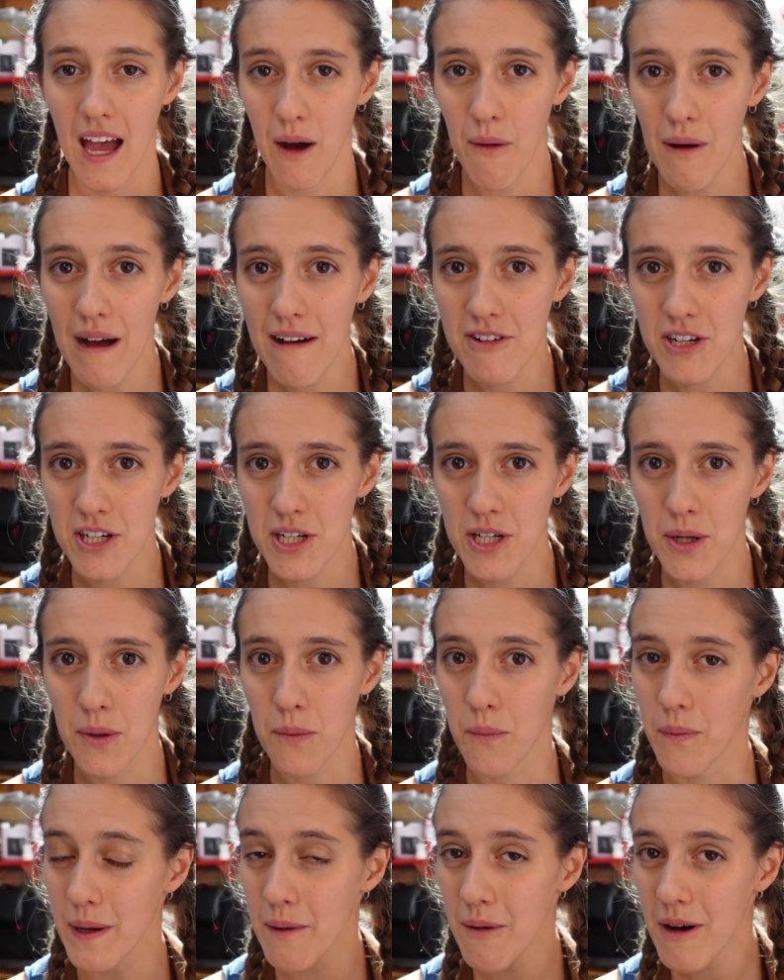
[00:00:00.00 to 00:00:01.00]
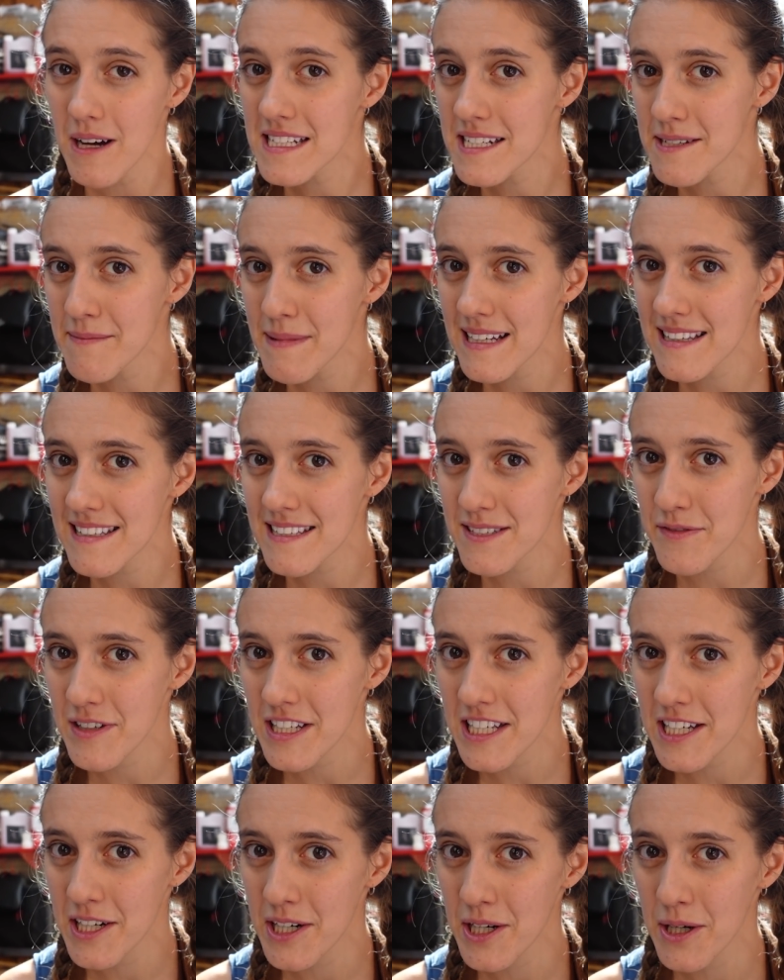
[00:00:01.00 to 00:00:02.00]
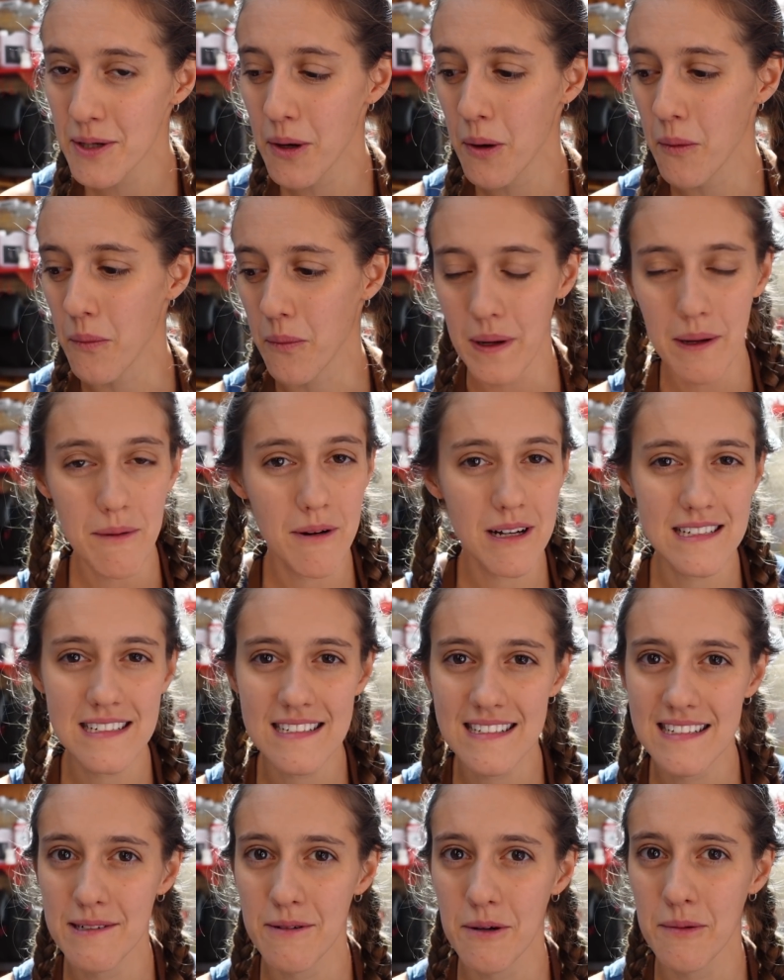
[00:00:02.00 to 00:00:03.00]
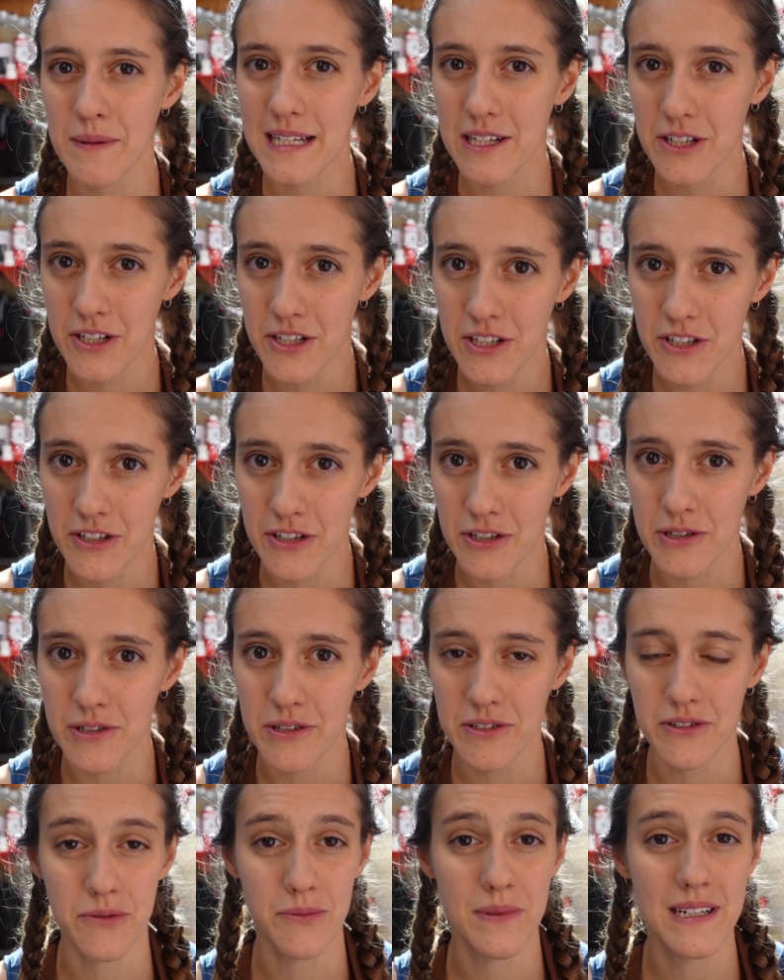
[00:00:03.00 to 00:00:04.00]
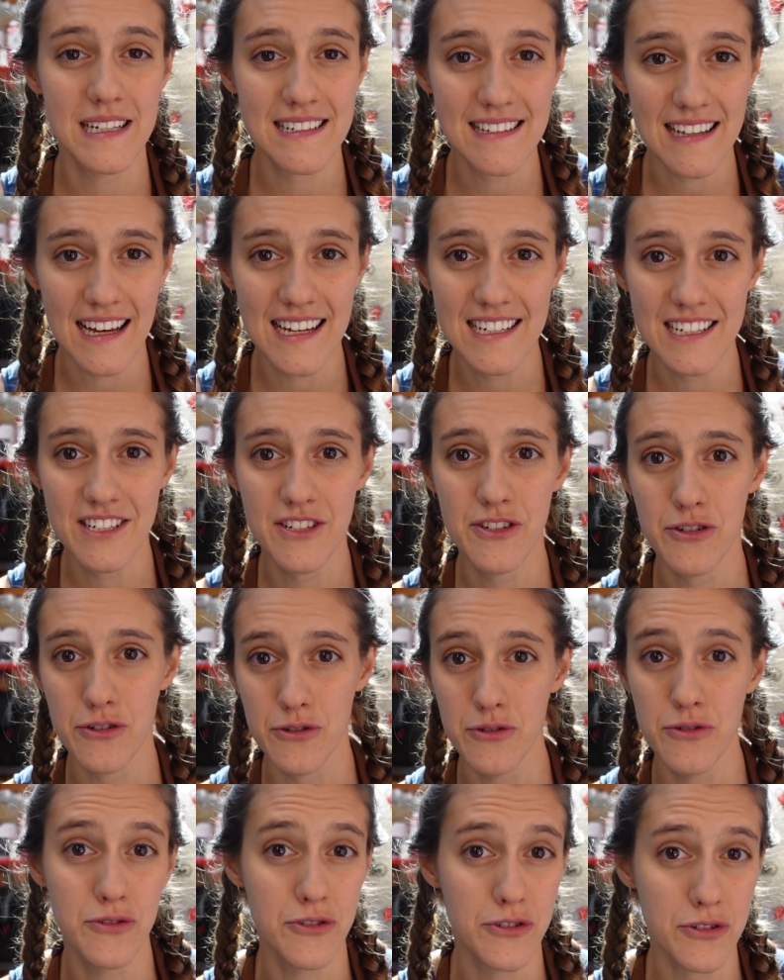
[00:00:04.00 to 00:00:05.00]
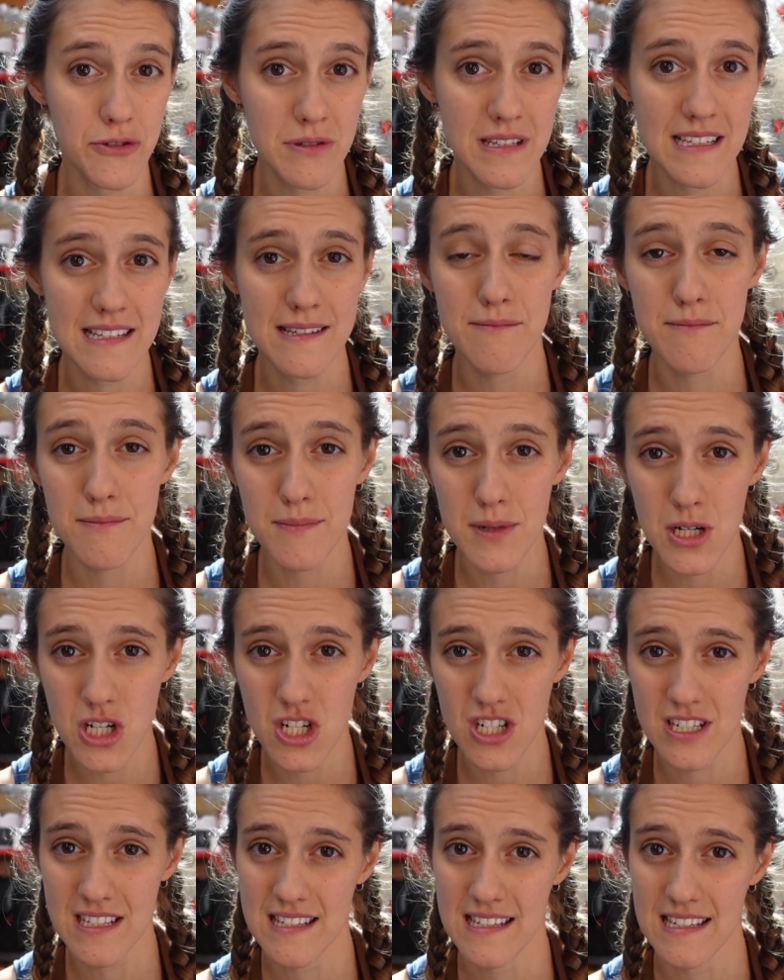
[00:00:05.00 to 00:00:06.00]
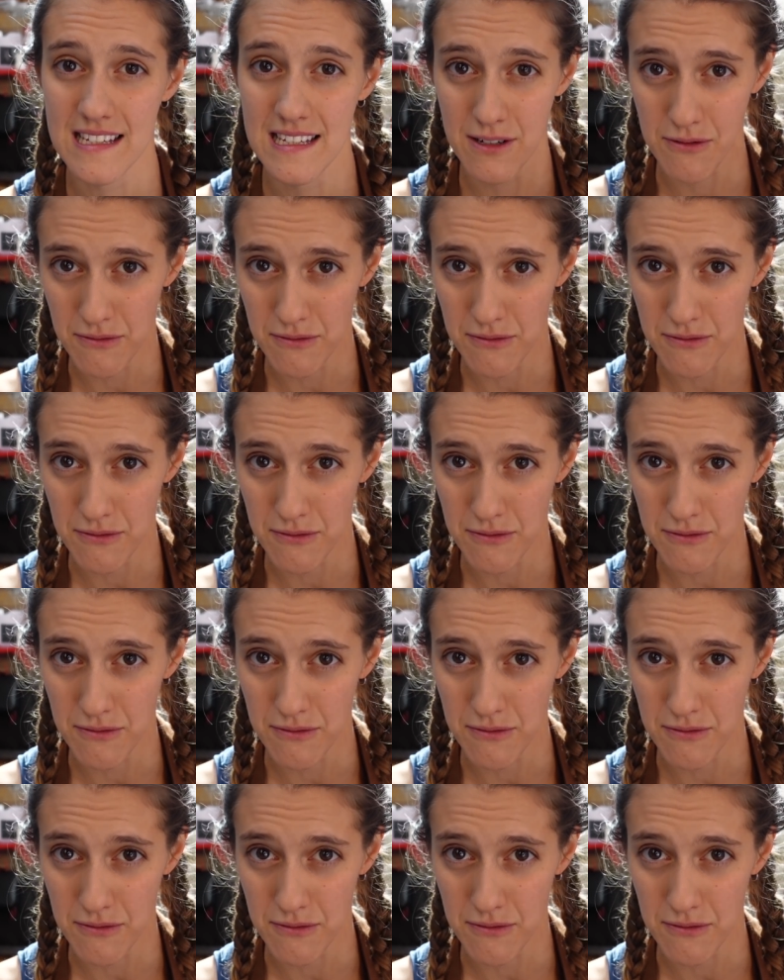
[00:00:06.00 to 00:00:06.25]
However, we wanted to make this video. We wanted to see what we could do, so we decided to do this emergency